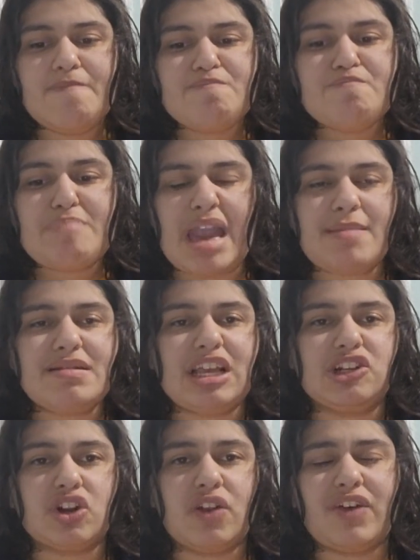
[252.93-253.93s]
maybe they
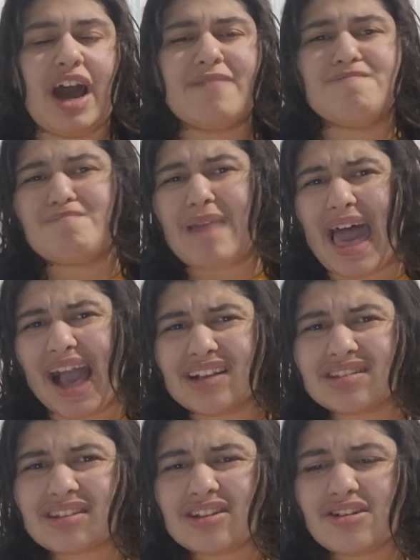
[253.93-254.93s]
should have gotten
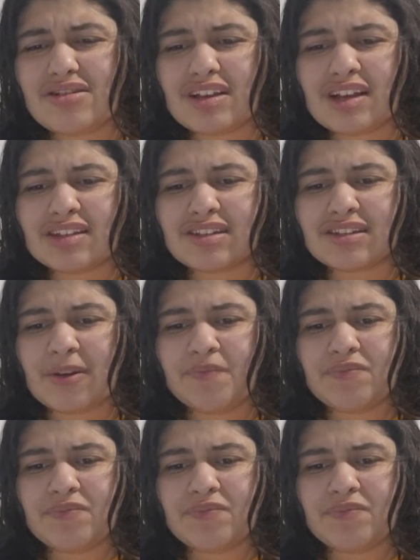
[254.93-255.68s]
Max to do this,